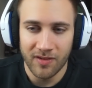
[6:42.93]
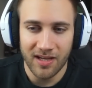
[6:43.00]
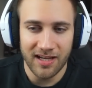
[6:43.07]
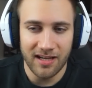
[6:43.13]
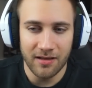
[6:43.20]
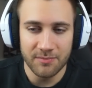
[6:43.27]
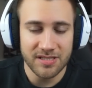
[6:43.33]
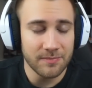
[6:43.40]

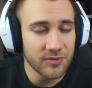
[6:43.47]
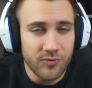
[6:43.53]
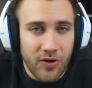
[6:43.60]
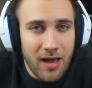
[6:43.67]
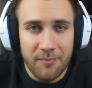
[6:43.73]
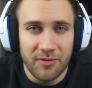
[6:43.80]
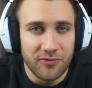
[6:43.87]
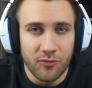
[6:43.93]
Um,
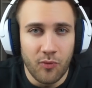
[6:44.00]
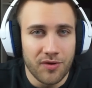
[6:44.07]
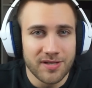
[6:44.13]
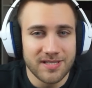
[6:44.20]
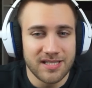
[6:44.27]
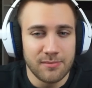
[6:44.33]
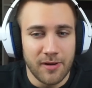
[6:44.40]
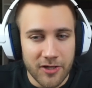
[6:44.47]
subscribe if you want to
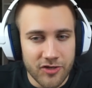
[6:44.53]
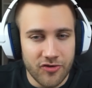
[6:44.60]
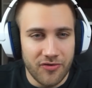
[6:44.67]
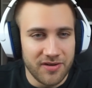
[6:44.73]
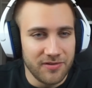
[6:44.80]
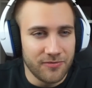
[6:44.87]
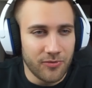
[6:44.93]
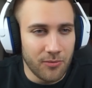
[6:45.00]
see my
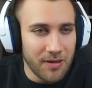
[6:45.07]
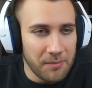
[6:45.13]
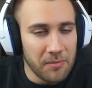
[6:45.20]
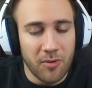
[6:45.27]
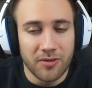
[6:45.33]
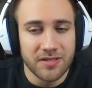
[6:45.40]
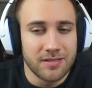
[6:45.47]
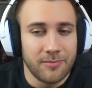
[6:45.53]
journey for Baby
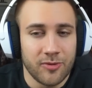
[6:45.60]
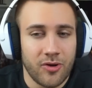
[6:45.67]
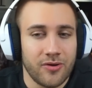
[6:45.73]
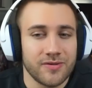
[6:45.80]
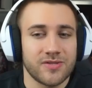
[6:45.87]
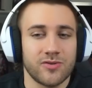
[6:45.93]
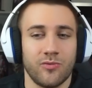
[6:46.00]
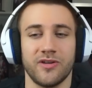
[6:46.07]
Monster, but
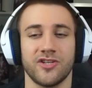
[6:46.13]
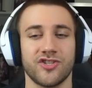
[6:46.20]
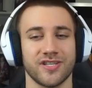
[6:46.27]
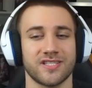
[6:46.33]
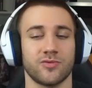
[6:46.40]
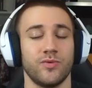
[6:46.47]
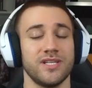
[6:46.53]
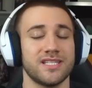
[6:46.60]
also we
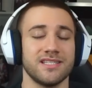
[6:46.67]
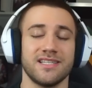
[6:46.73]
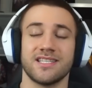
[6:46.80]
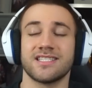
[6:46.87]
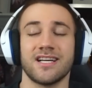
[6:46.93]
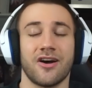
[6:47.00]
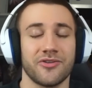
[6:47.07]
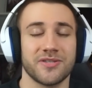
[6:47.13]
just recently
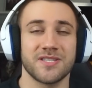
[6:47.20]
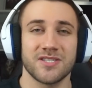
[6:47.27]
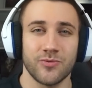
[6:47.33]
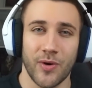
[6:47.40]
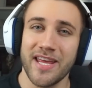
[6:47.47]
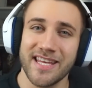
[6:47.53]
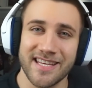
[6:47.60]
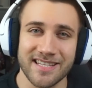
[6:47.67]
started
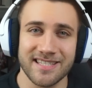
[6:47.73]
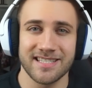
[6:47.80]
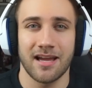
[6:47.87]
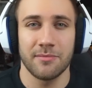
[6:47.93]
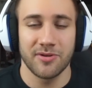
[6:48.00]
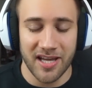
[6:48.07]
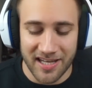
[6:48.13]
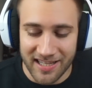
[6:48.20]
Stray Kids.
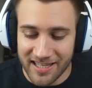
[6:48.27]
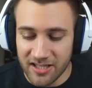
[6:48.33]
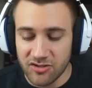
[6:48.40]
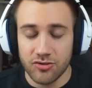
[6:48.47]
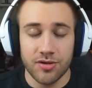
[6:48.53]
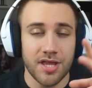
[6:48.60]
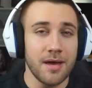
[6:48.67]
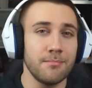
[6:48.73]
I'm getting
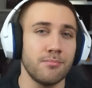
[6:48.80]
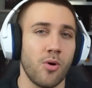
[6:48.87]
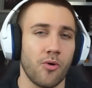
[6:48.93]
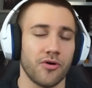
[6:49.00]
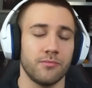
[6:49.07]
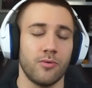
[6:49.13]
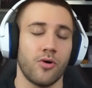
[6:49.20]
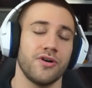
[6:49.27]
into them
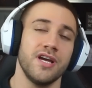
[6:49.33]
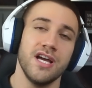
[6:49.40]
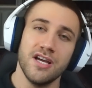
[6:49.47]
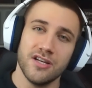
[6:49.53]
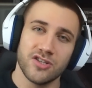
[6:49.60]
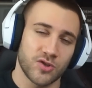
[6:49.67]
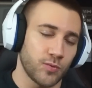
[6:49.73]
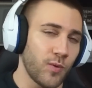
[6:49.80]
more and more.
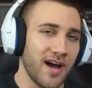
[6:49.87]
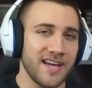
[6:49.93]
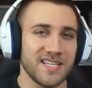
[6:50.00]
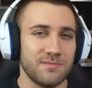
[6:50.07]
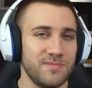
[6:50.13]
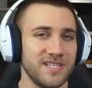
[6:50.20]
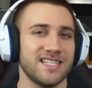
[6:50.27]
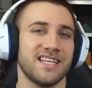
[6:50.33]

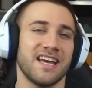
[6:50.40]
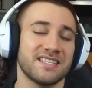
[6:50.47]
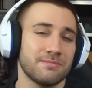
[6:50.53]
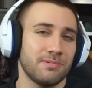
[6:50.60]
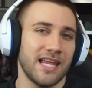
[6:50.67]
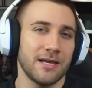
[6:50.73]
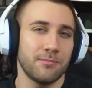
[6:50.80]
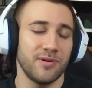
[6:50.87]
Twice BTS
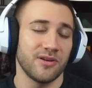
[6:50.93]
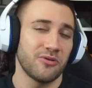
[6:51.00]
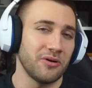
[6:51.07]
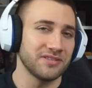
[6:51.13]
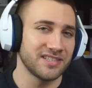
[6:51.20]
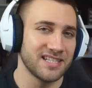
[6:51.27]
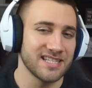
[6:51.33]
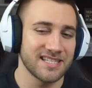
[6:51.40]
Blackpink
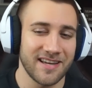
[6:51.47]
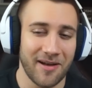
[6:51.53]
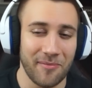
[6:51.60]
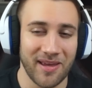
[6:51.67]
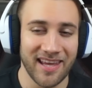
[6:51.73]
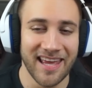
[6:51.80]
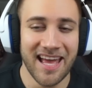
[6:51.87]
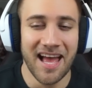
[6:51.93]
content is
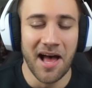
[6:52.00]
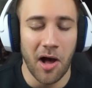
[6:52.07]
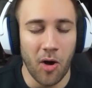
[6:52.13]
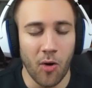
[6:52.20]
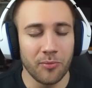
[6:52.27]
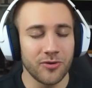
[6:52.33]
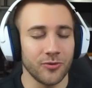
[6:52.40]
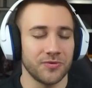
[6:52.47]
coming. I
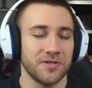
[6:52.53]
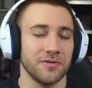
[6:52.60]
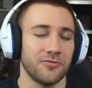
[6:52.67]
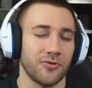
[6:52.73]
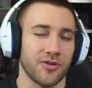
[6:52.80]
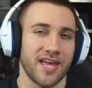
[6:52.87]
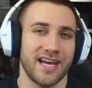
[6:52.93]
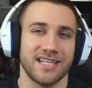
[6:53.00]
hope you're here
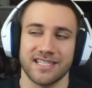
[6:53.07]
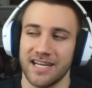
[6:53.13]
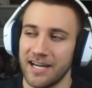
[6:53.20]
for that.